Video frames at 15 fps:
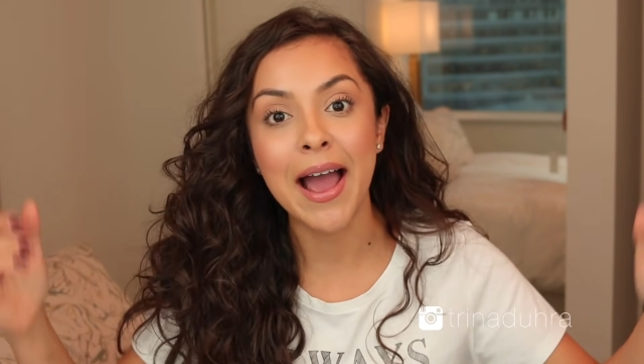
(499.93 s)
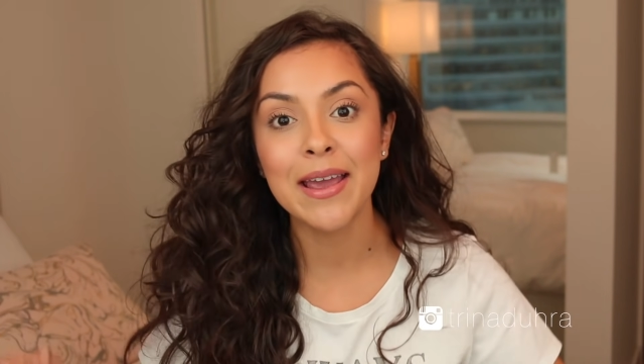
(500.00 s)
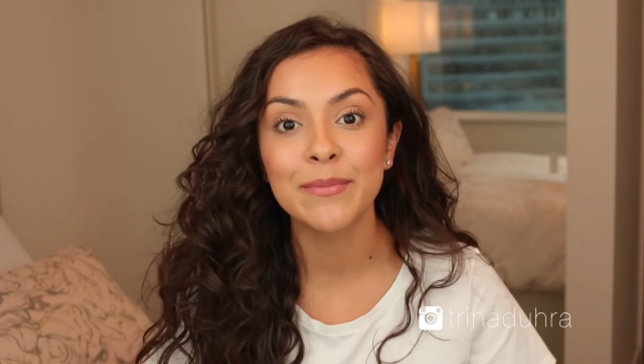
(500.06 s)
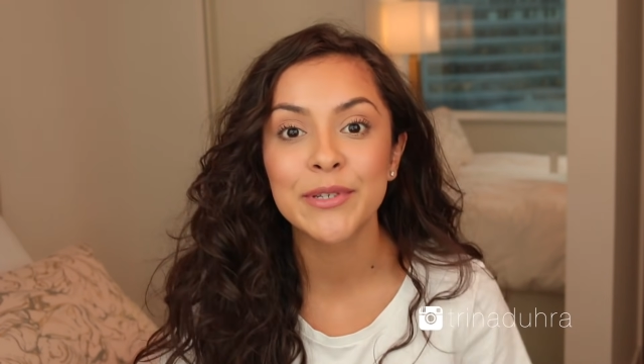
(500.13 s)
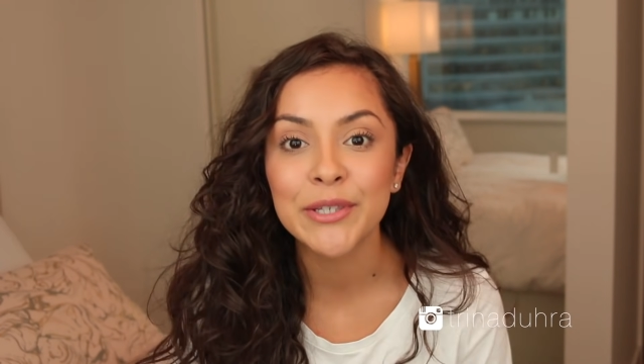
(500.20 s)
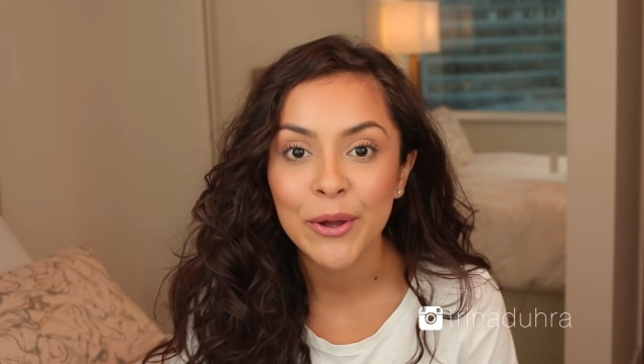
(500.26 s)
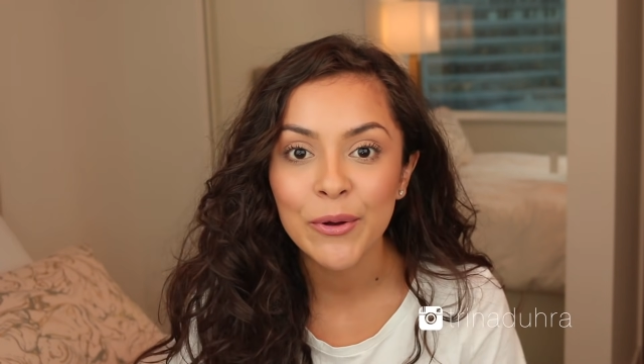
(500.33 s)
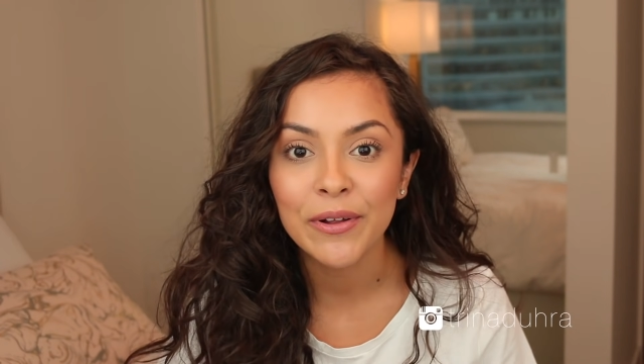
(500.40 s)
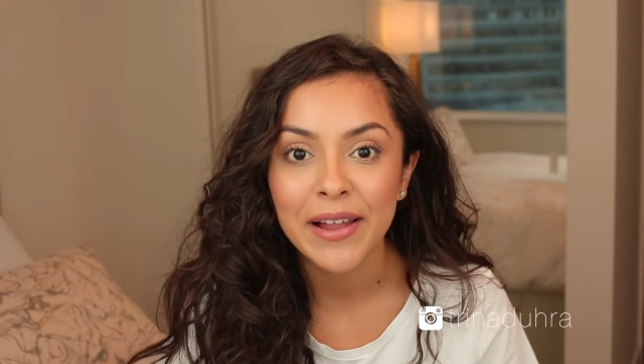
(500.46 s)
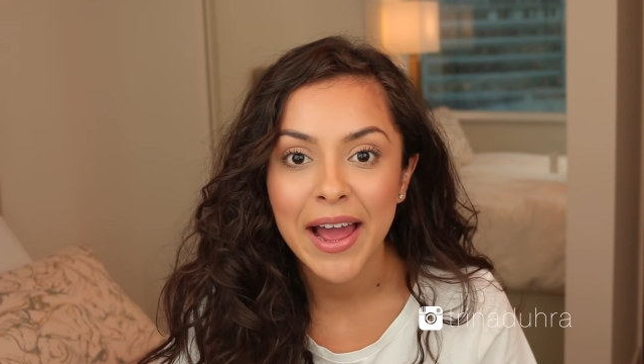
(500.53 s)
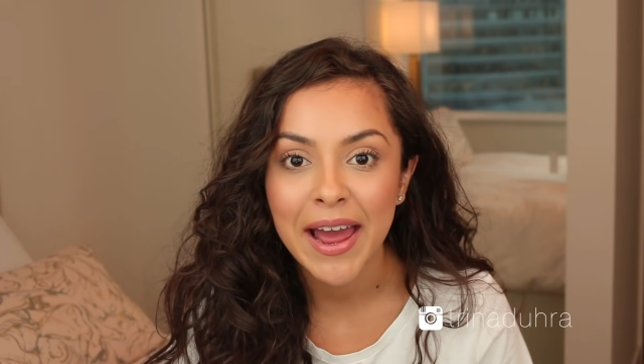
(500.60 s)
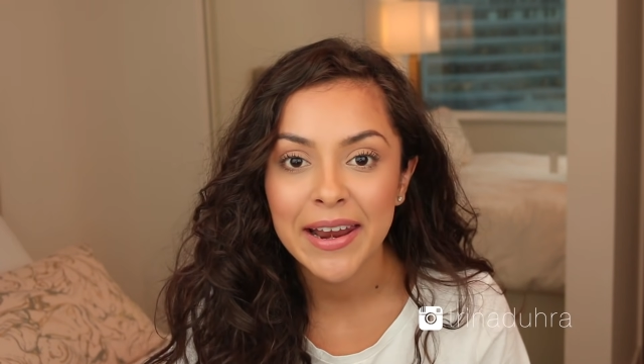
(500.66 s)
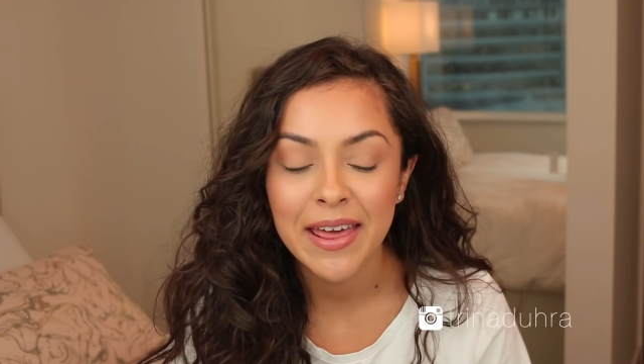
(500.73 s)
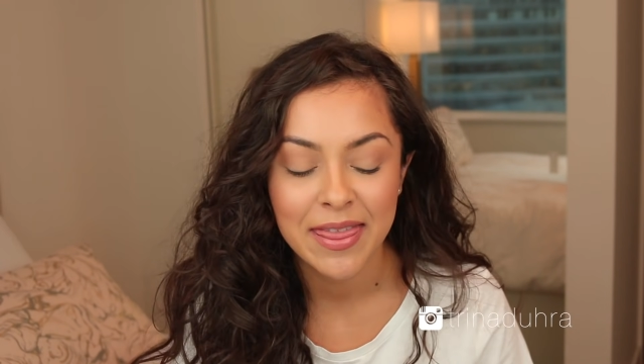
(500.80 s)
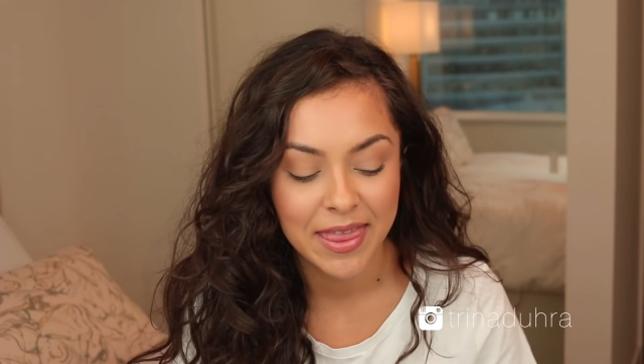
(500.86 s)
I am so
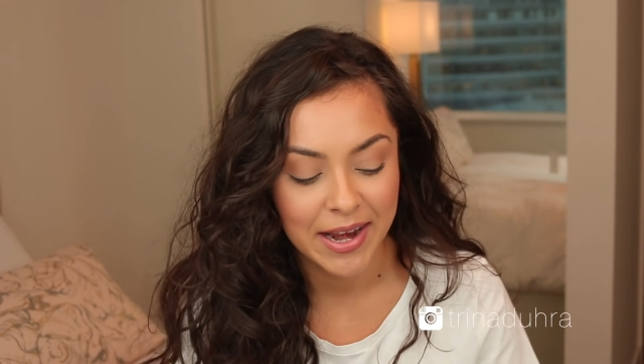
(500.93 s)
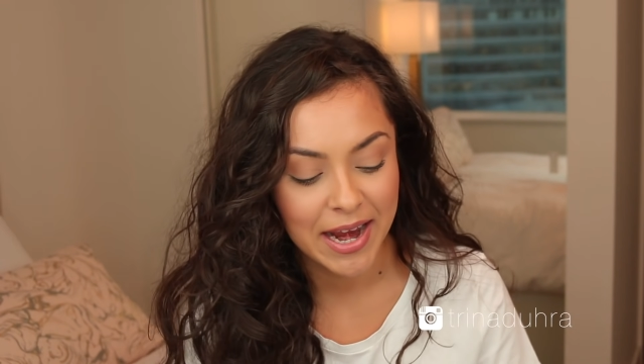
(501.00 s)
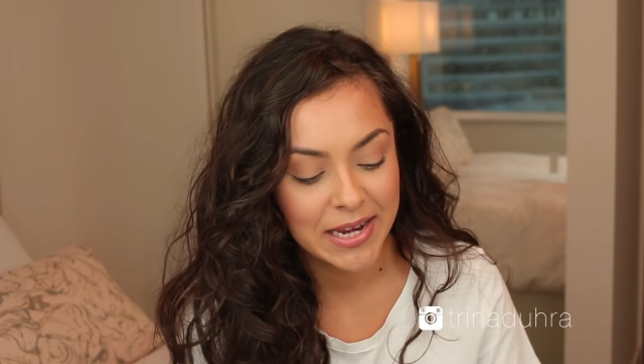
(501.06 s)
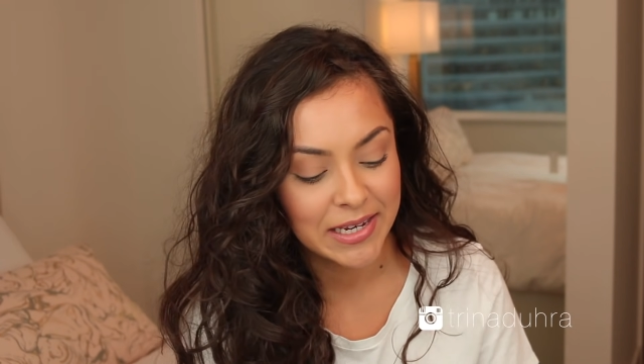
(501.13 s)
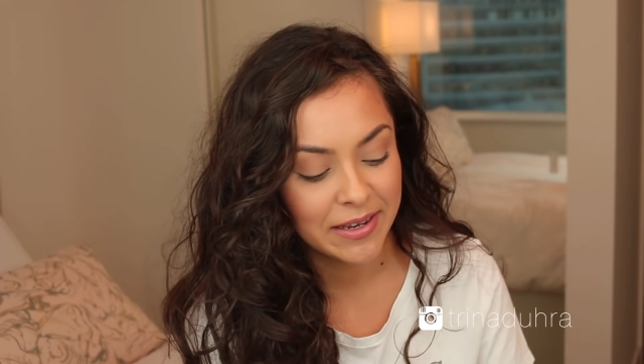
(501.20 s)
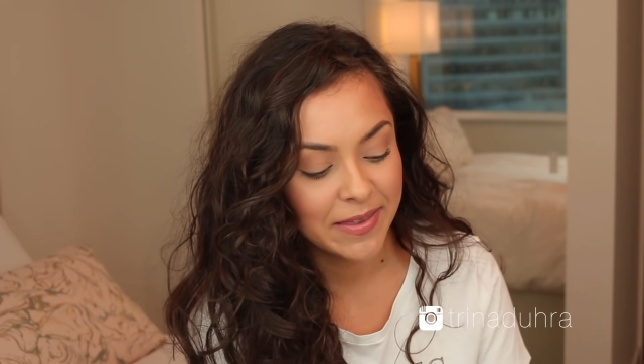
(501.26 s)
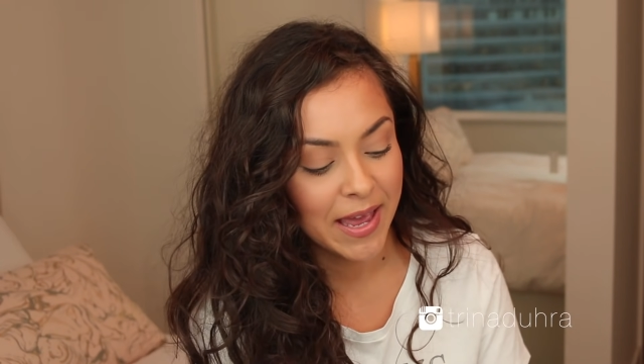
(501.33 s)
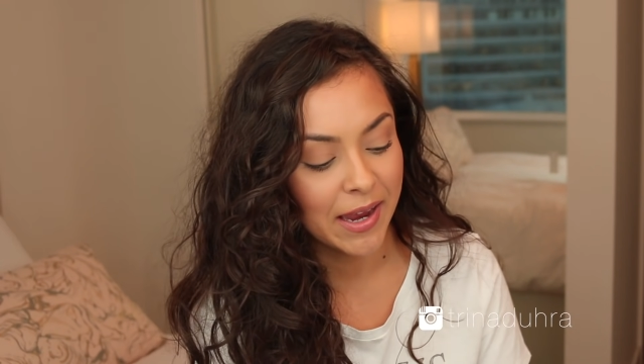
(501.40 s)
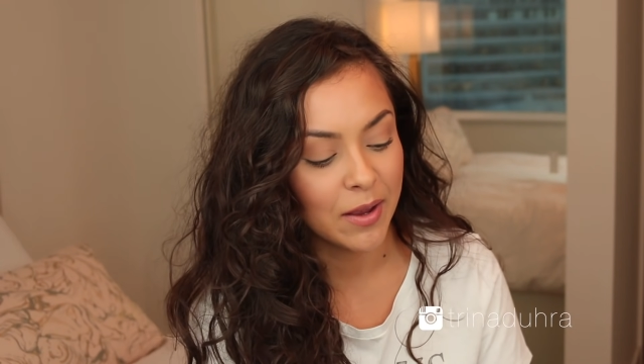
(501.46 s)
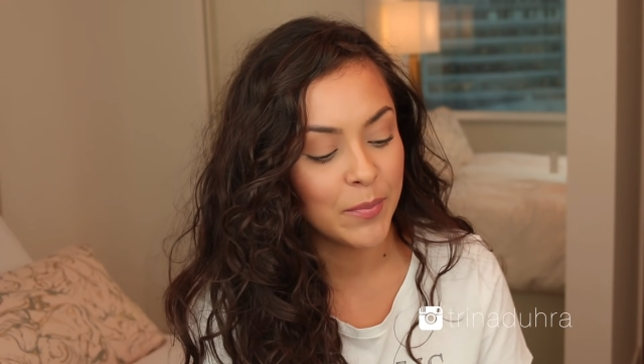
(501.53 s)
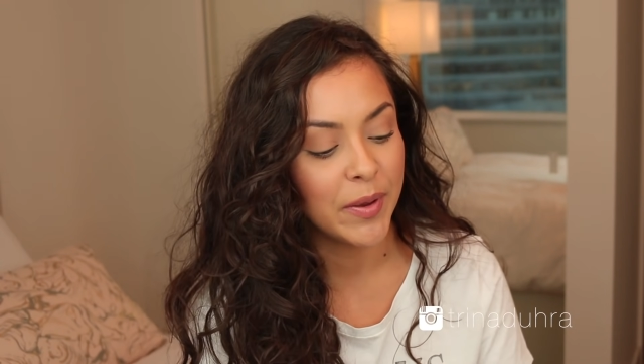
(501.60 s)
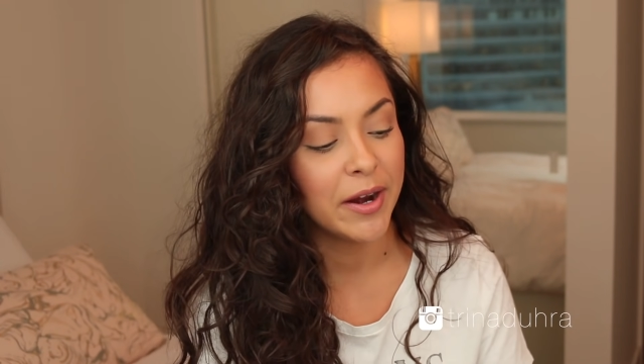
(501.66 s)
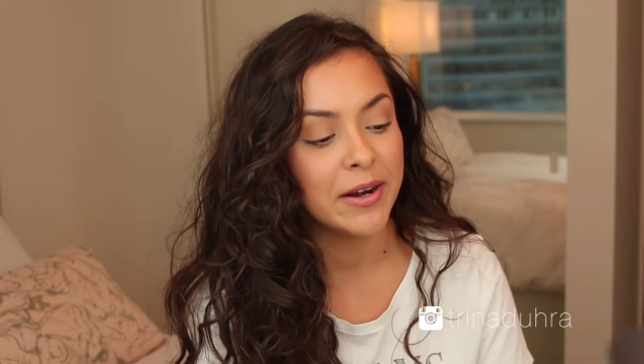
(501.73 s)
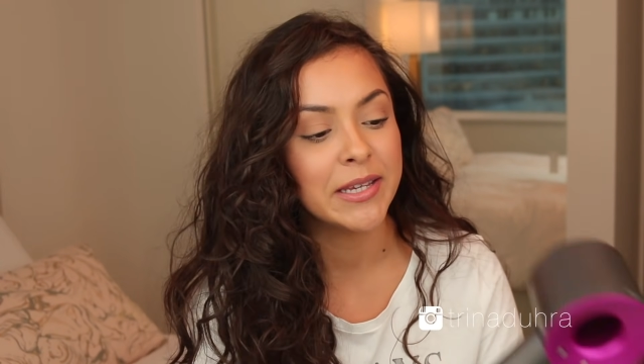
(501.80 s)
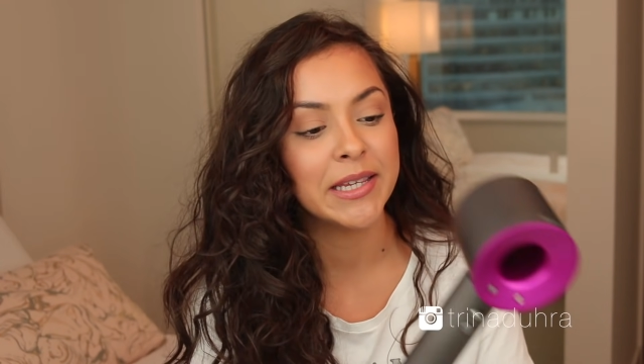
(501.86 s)
glad that I did that
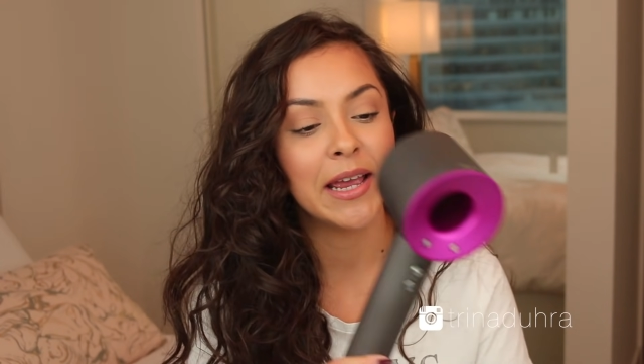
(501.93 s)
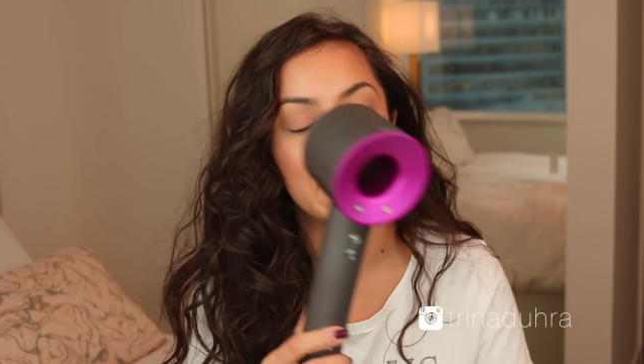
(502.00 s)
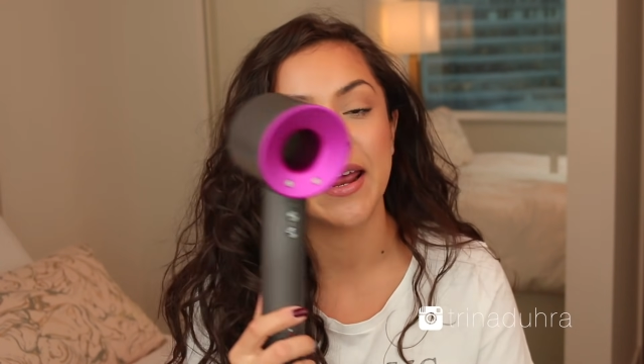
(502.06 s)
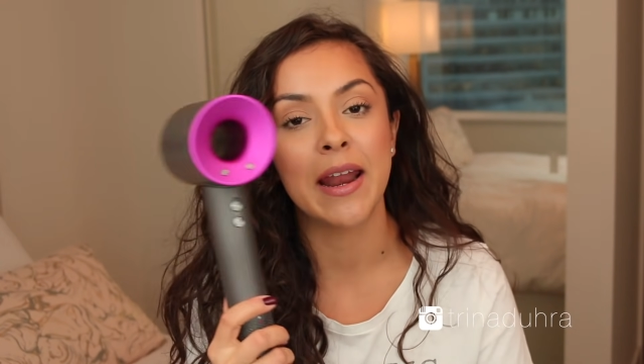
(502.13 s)
comparison